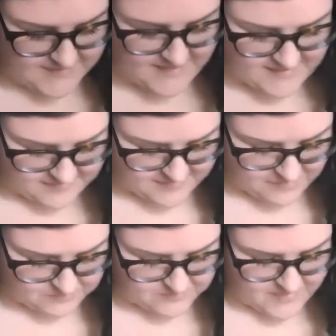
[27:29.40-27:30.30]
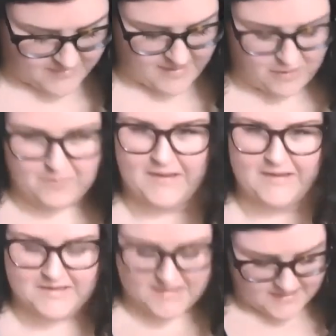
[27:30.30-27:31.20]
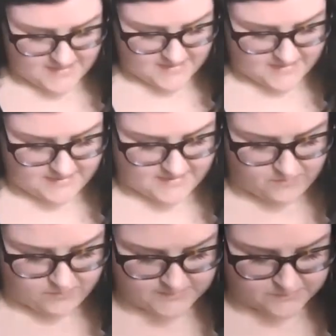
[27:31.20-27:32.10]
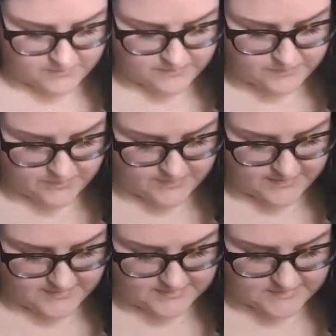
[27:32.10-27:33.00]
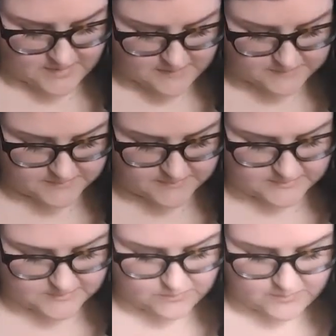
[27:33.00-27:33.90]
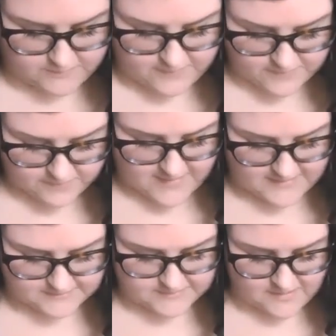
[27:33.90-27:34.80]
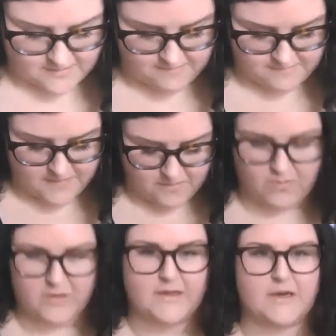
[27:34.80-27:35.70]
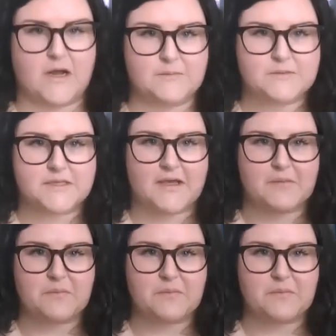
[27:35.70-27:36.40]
Kenneth Helphand. And once more, the book is Hops, Historic Photographs of the Oregon Hopscape.